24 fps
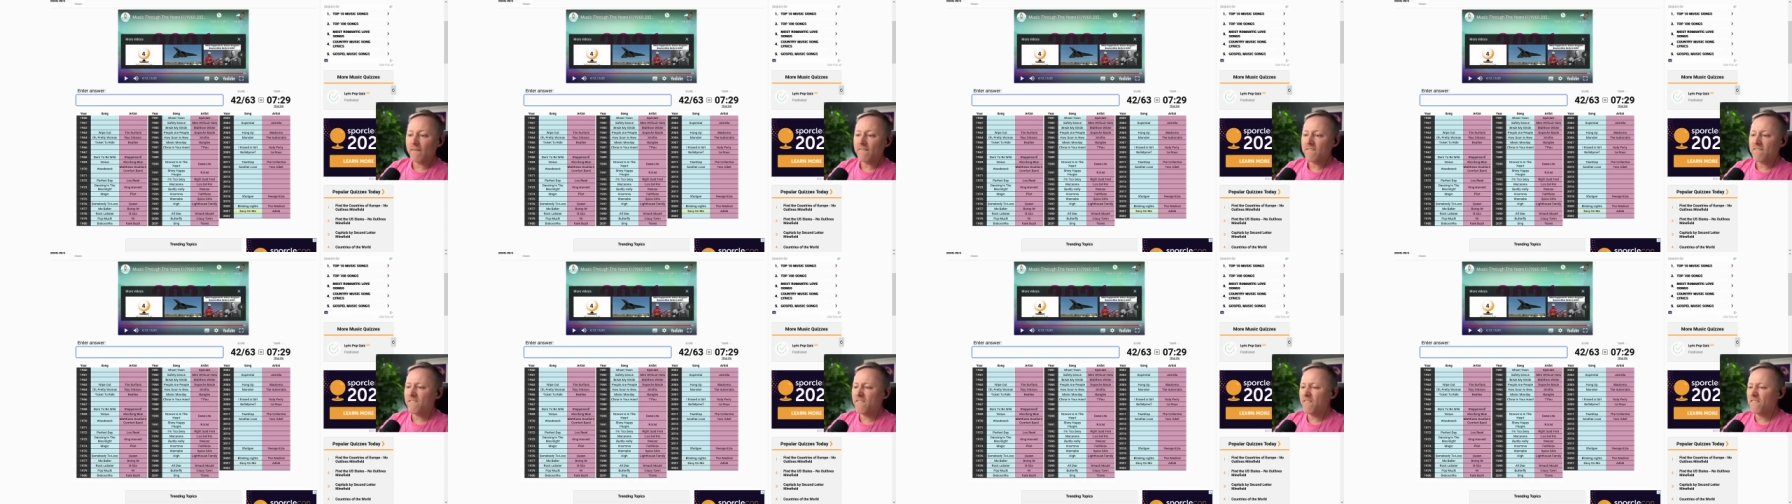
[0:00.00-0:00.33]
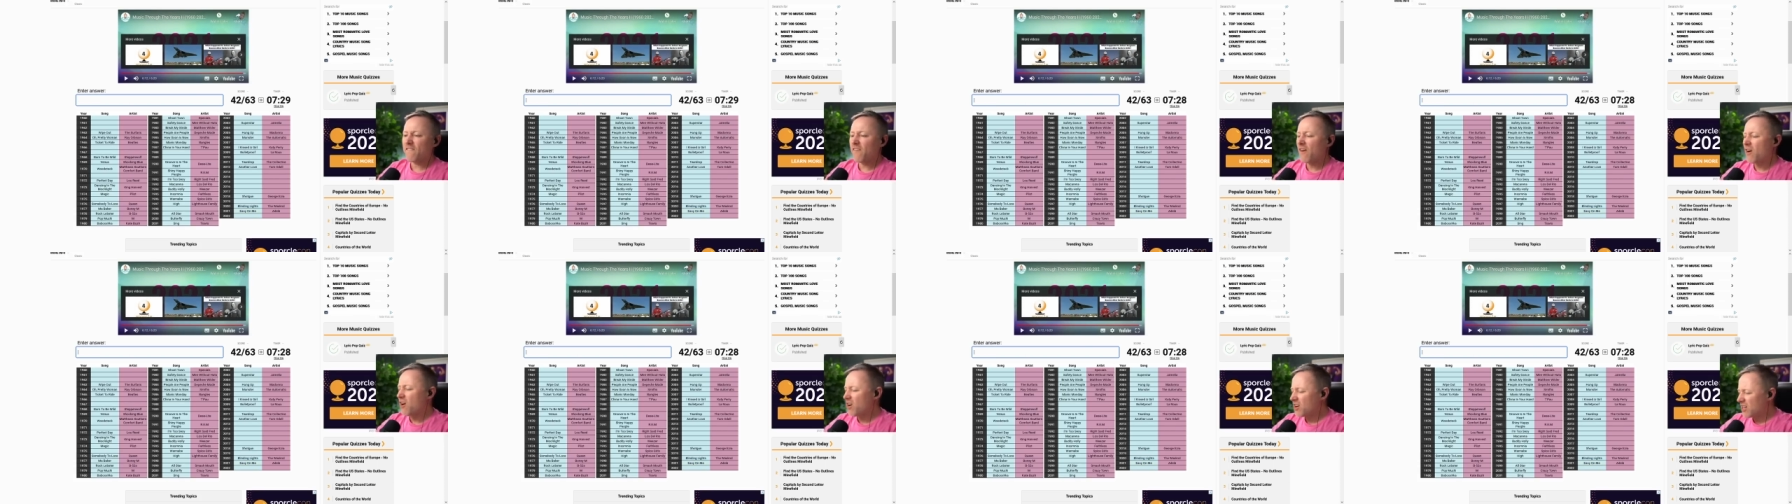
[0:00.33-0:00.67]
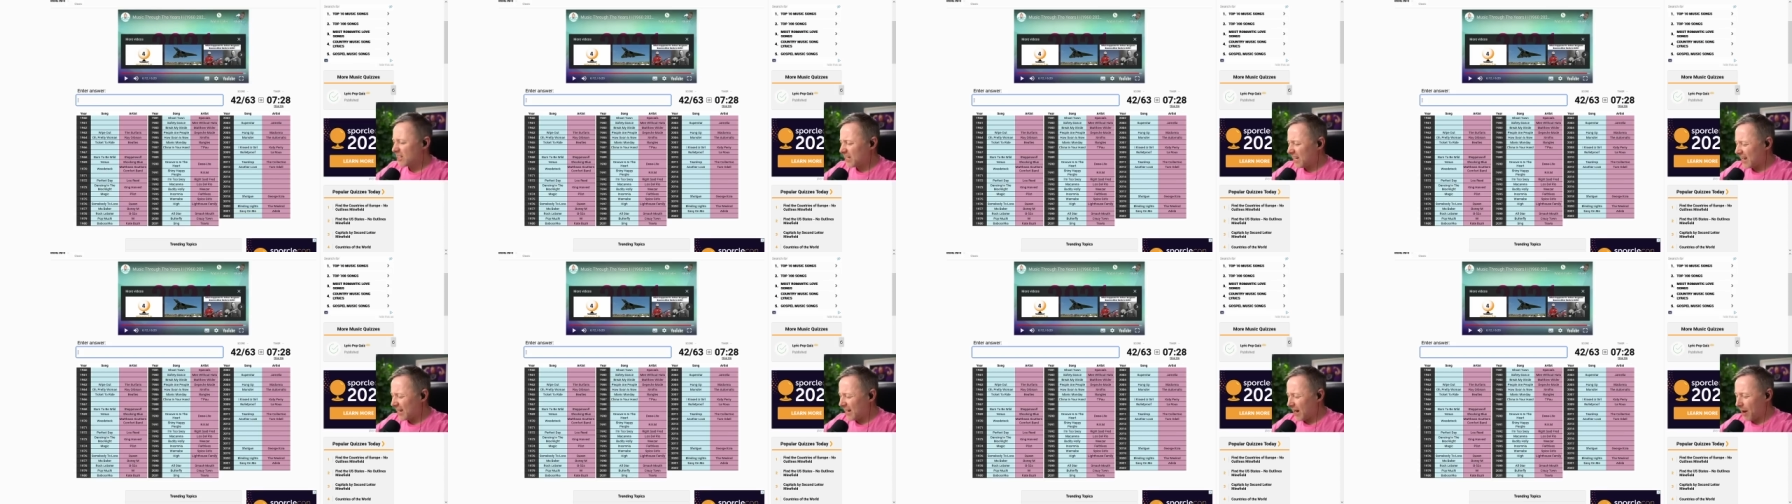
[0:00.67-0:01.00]

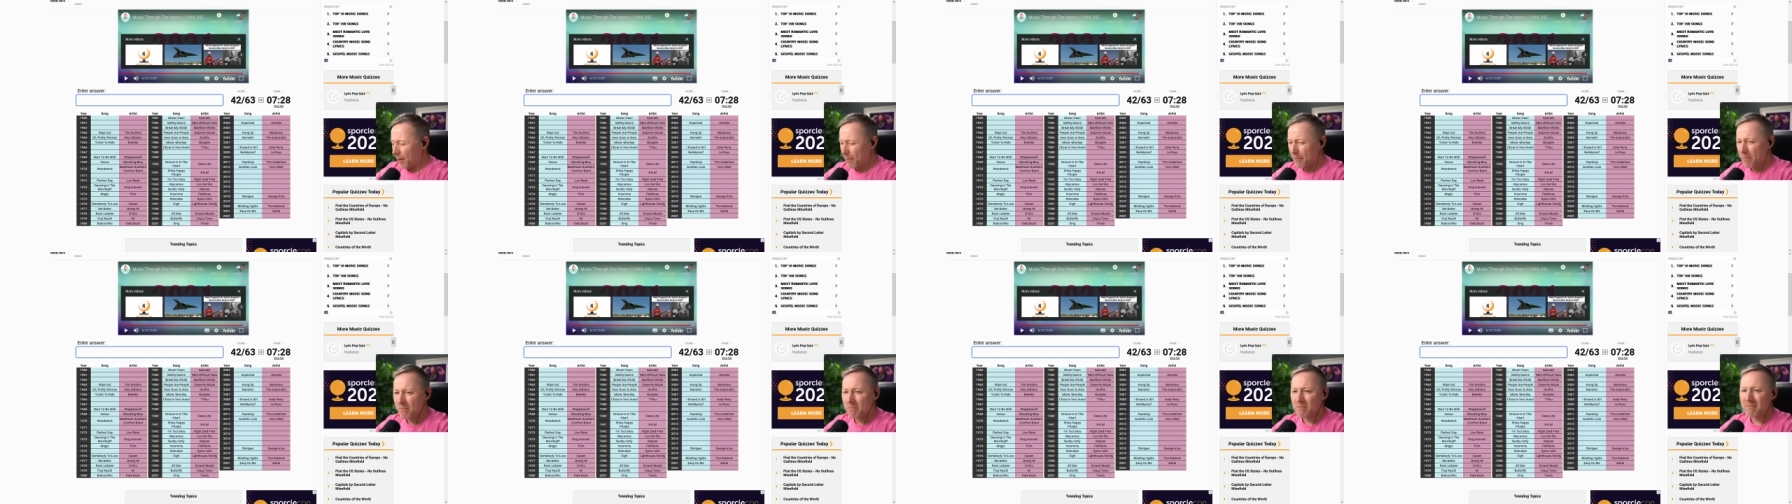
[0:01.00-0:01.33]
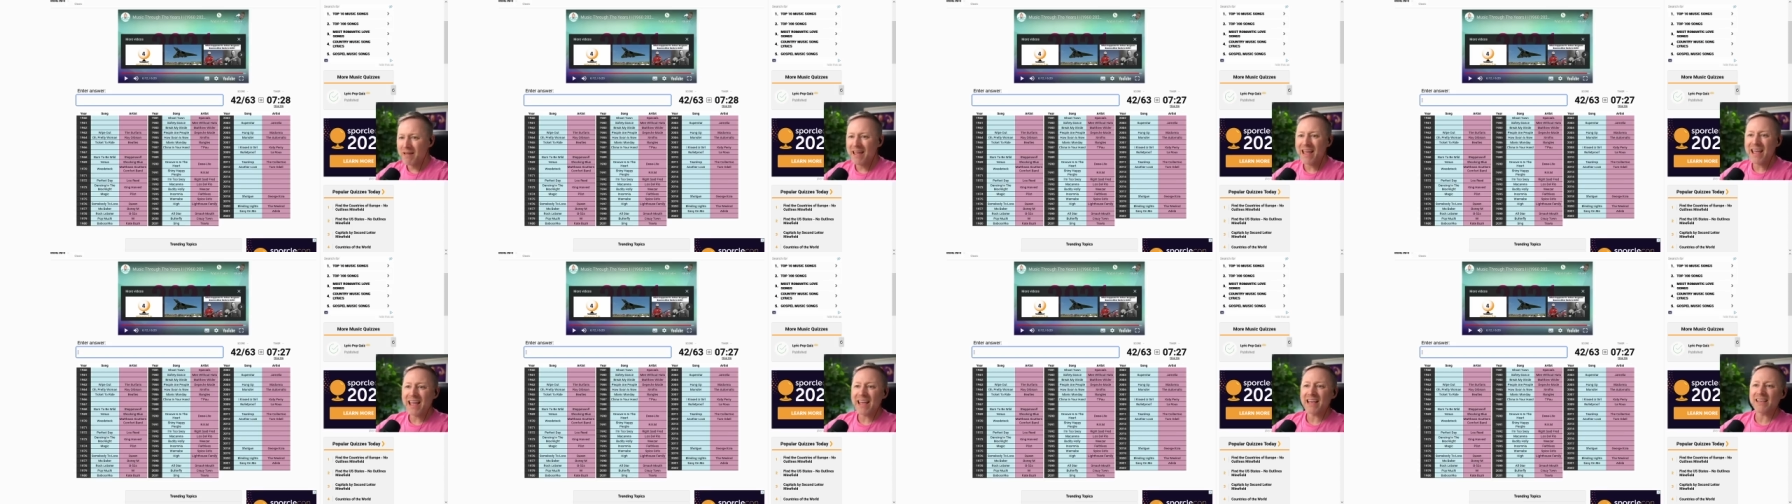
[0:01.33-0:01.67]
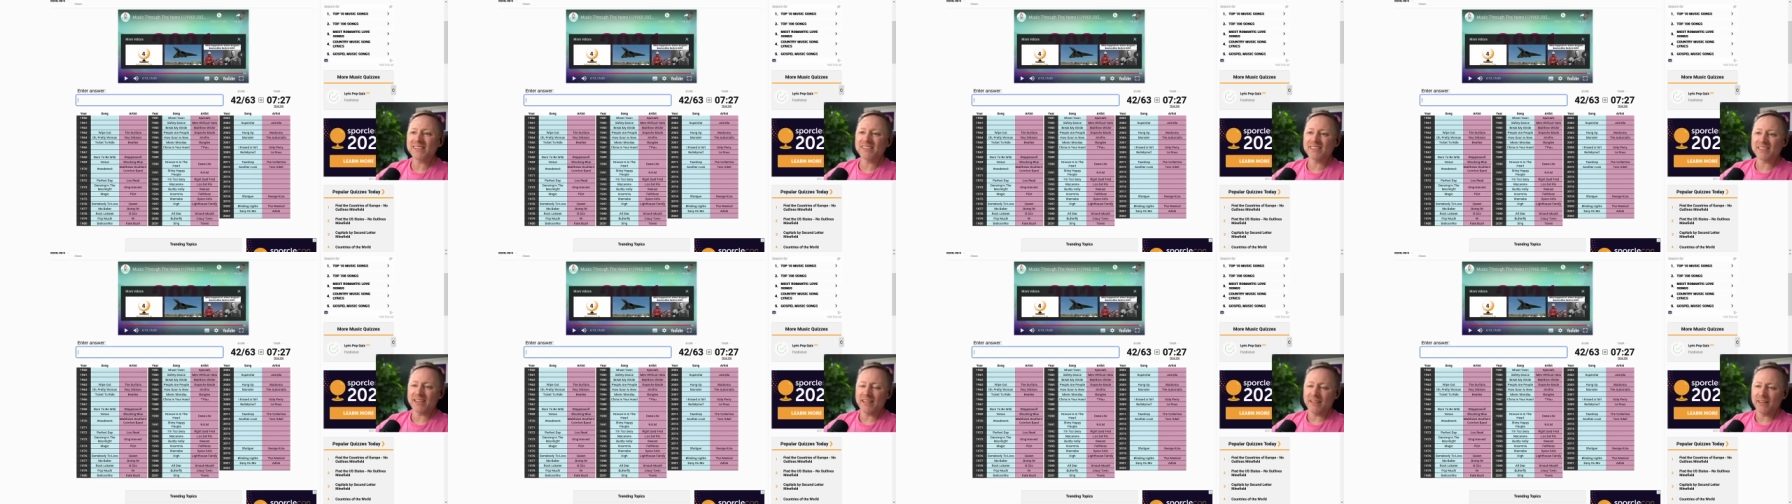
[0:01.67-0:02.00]
Fucking
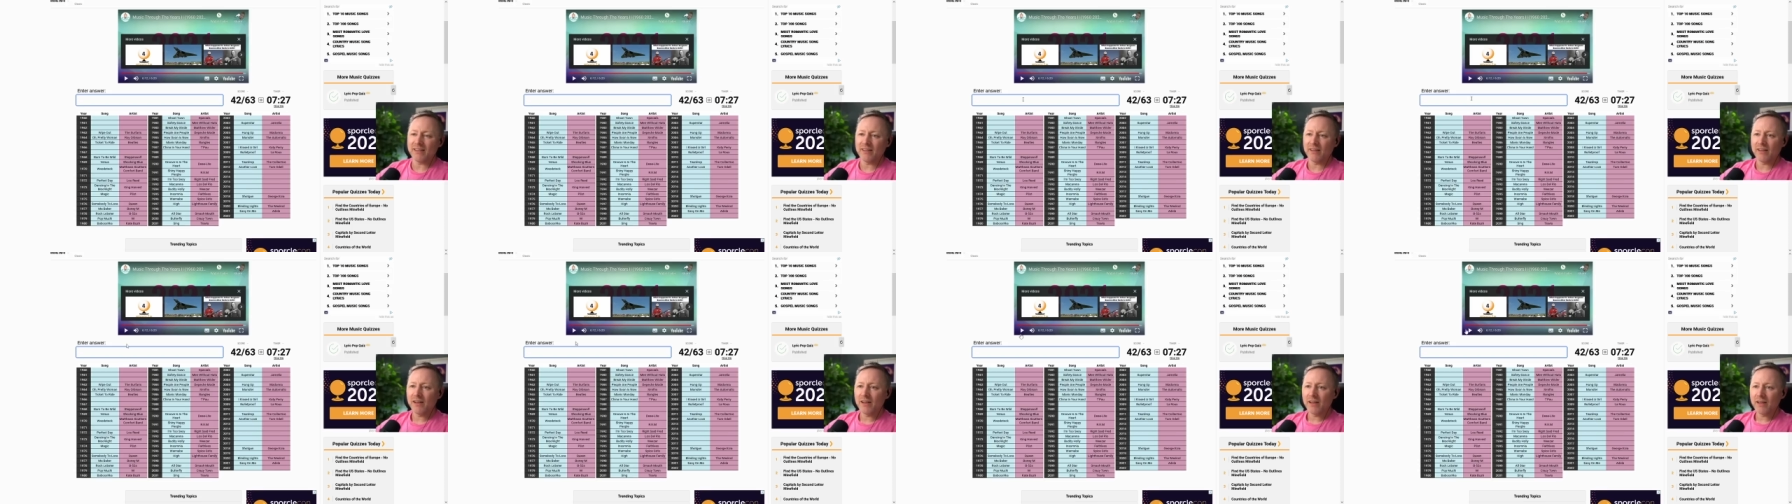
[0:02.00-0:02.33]
amazing.